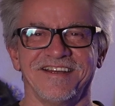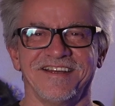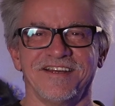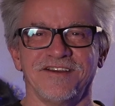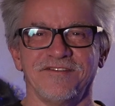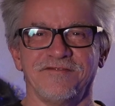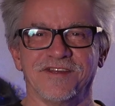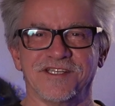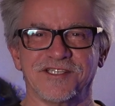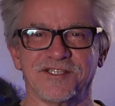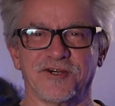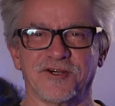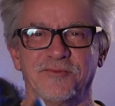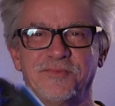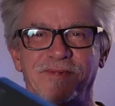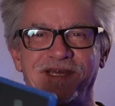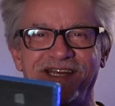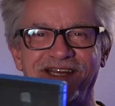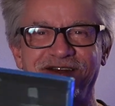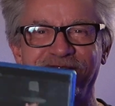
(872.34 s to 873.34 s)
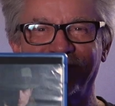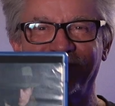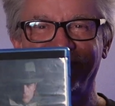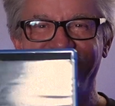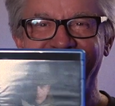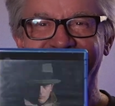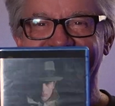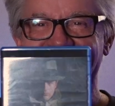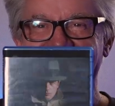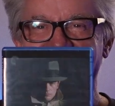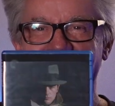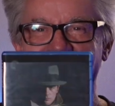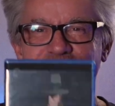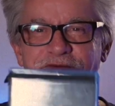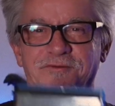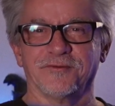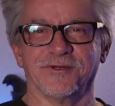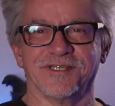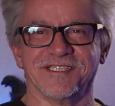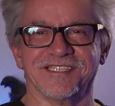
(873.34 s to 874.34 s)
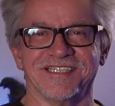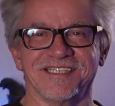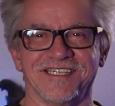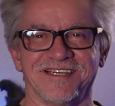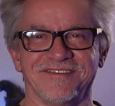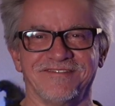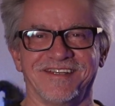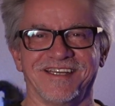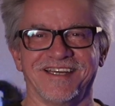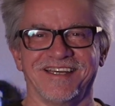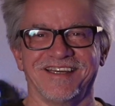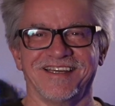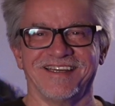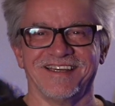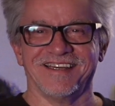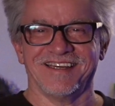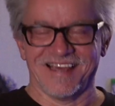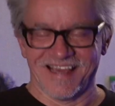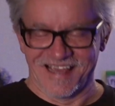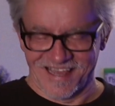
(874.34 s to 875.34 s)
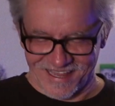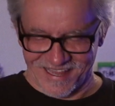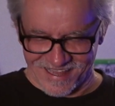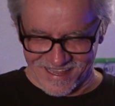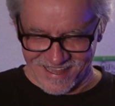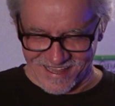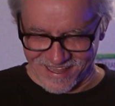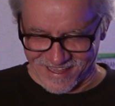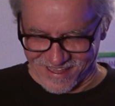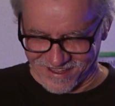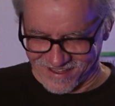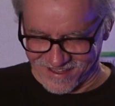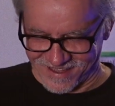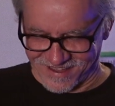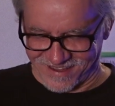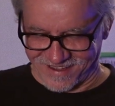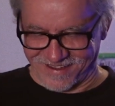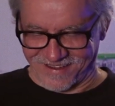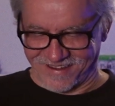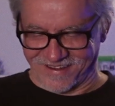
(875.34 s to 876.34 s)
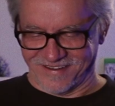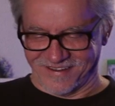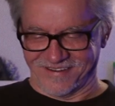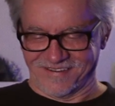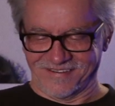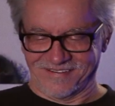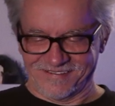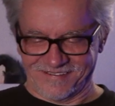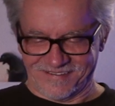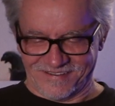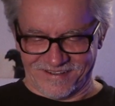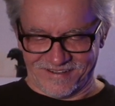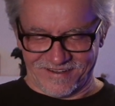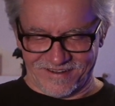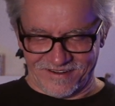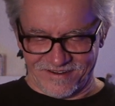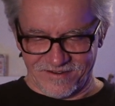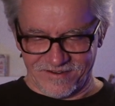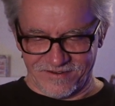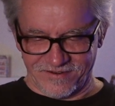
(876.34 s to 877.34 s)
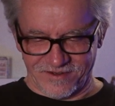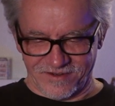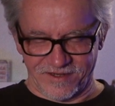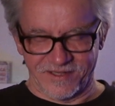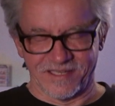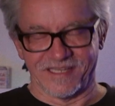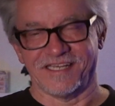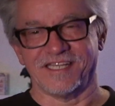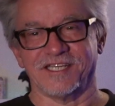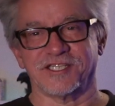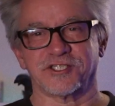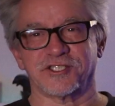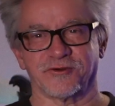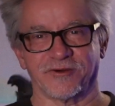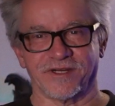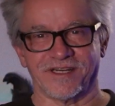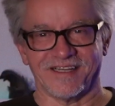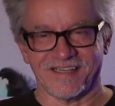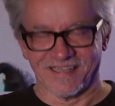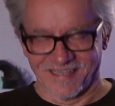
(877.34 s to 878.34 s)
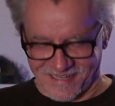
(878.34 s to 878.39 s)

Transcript: physical media release I've ever received in history.